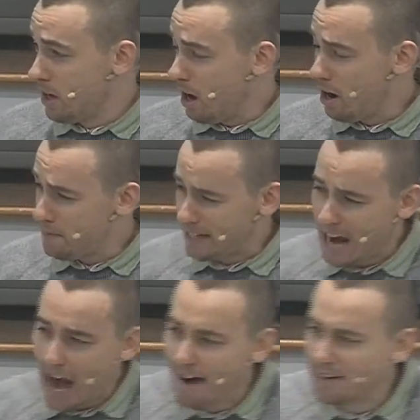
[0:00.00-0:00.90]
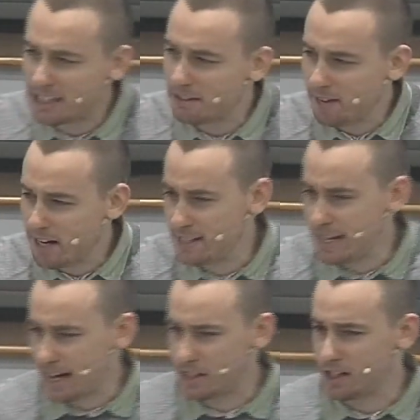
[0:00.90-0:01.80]
of the
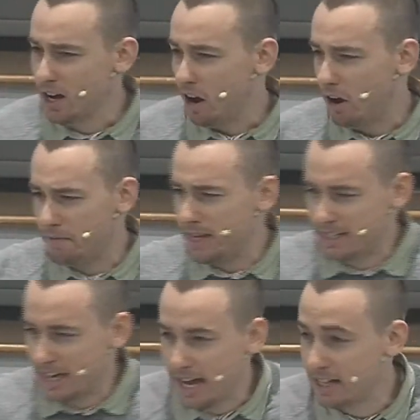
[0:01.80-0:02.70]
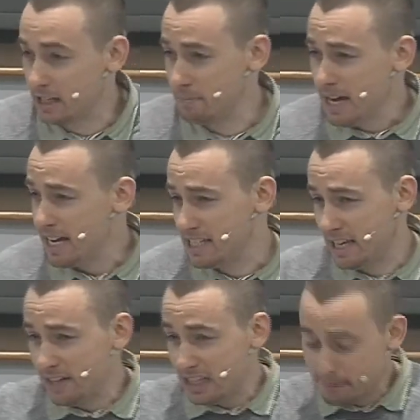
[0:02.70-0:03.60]
characteristics of this kingdom. He's giving